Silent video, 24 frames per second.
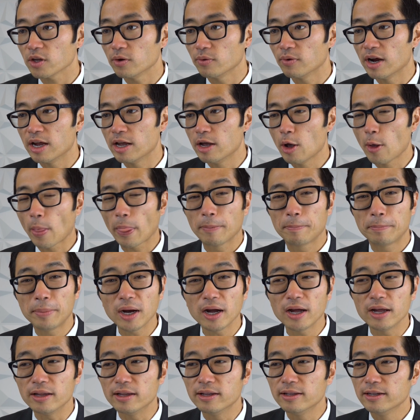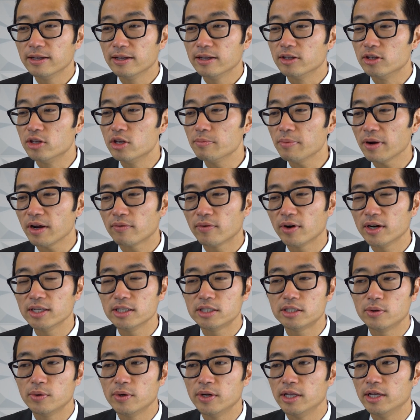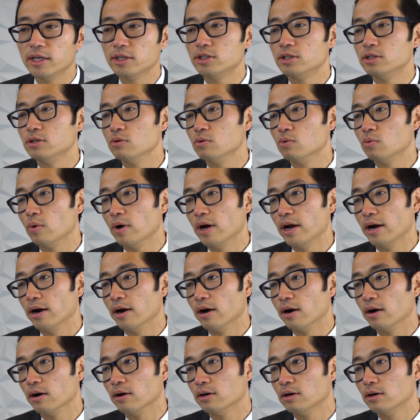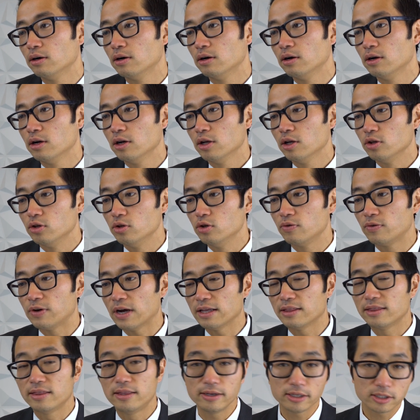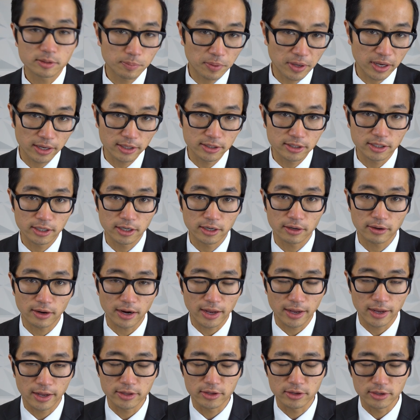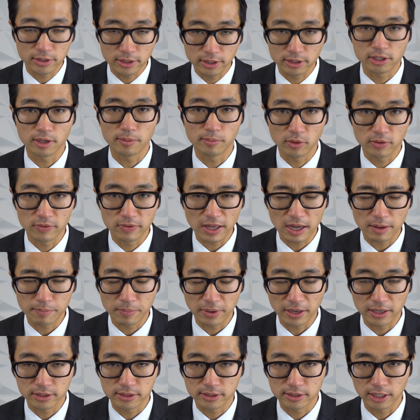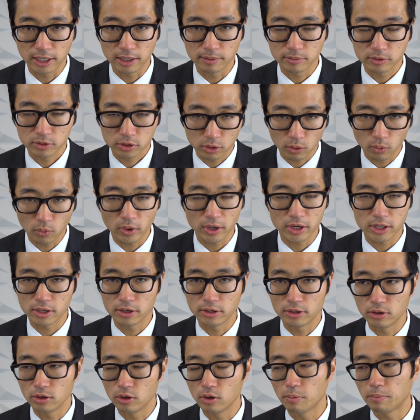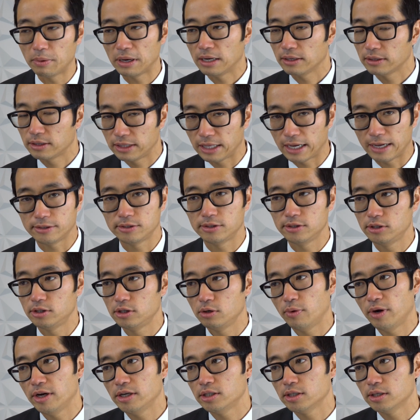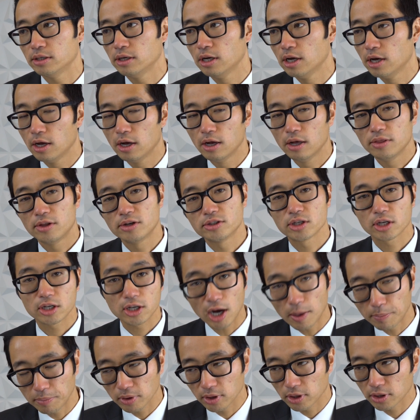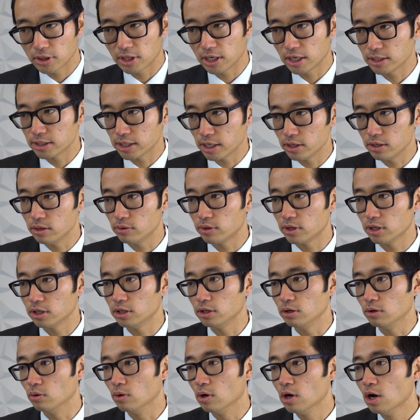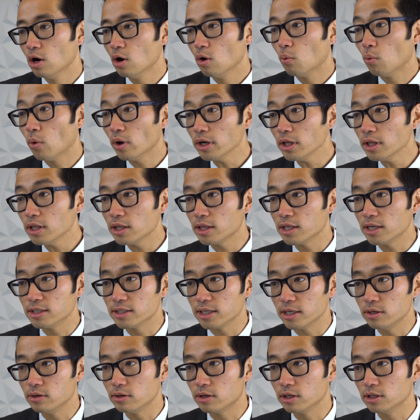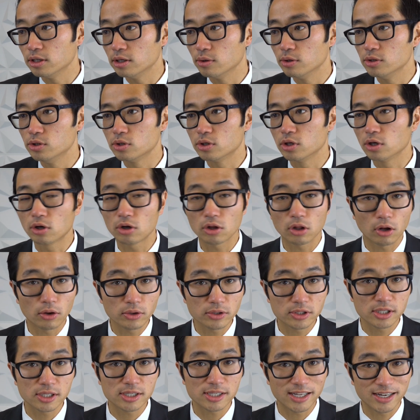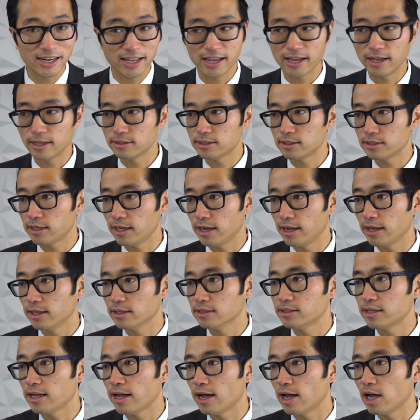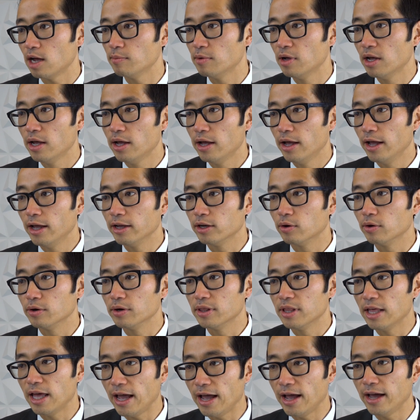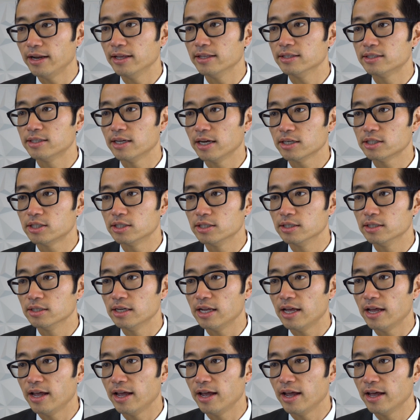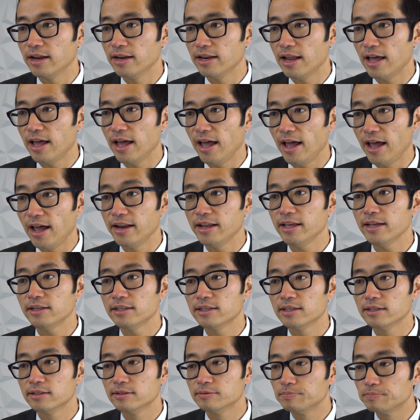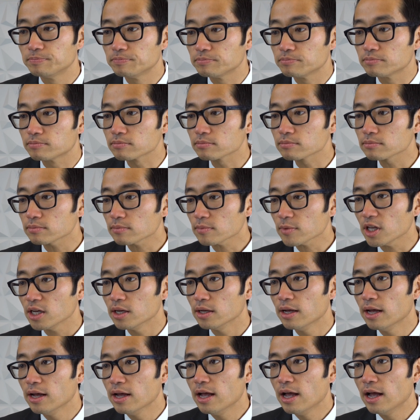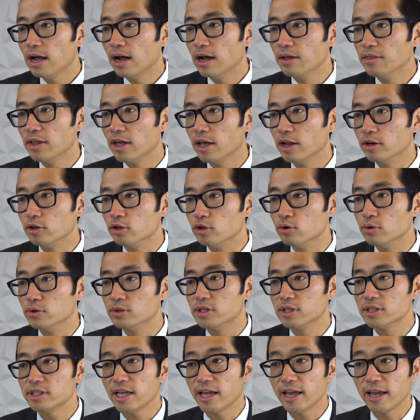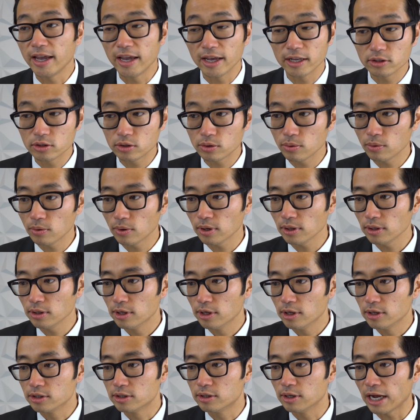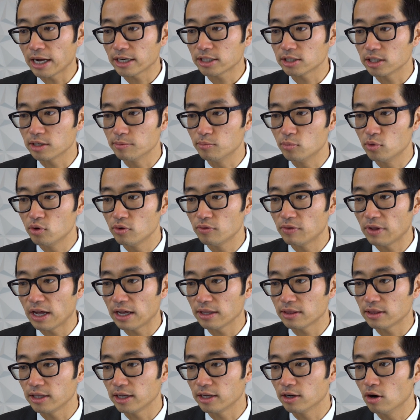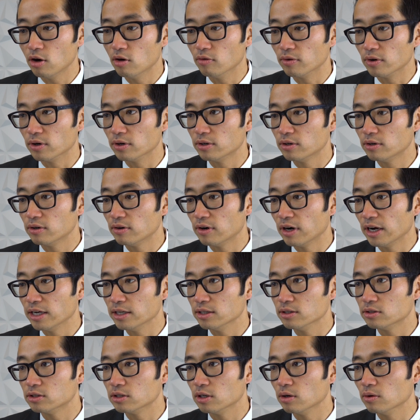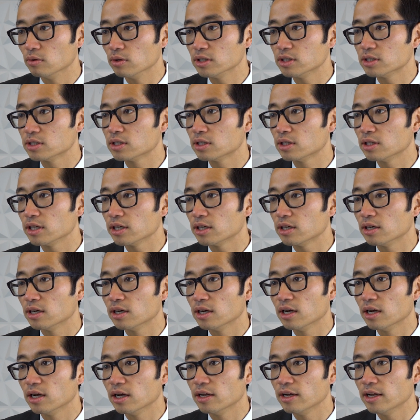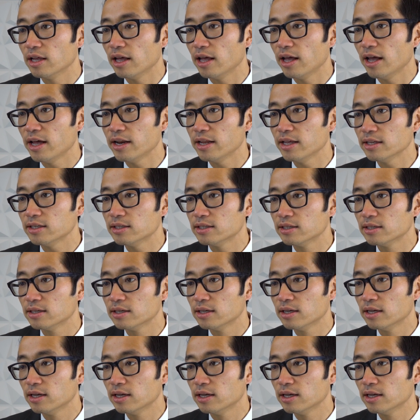right? But you might run into an issue where you've got this page here and you need to move that Bates stamp. So what do you do about that situation? There's a couple of things that you can do. One of the things that you can do is you can close this Enhanced Scans tab and go to the Edit section and edit, and then use this hand tool to actually move that thing over, right? So let's click on edit,